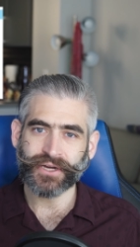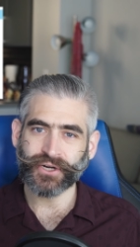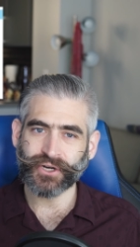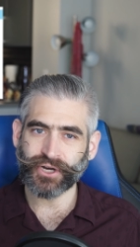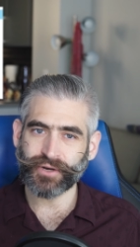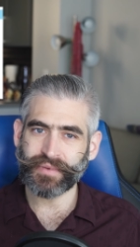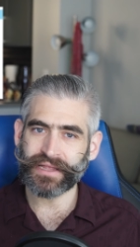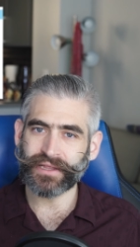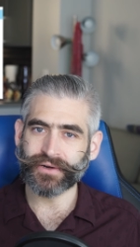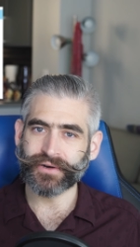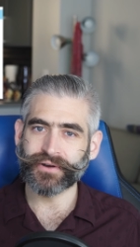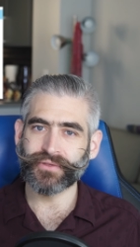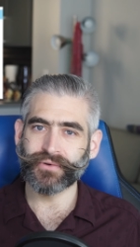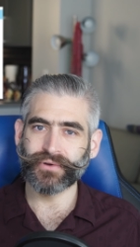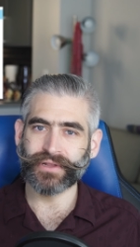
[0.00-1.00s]
could be
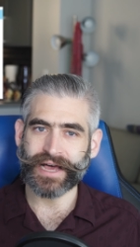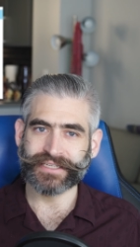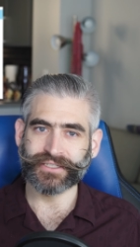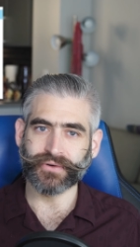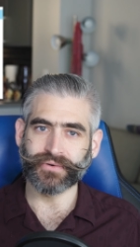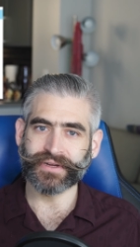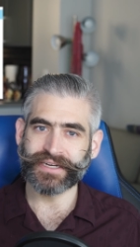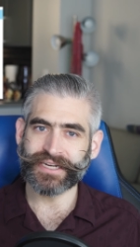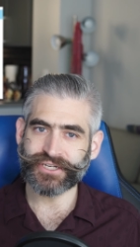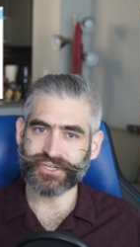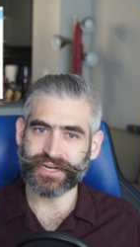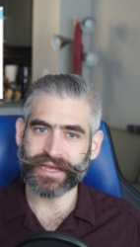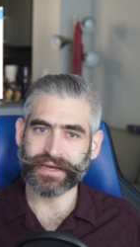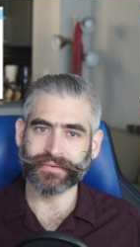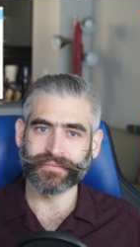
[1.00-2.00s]
learned through classical
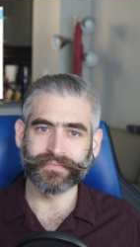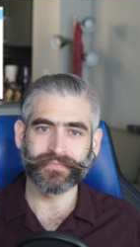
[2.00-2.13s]
conditioning.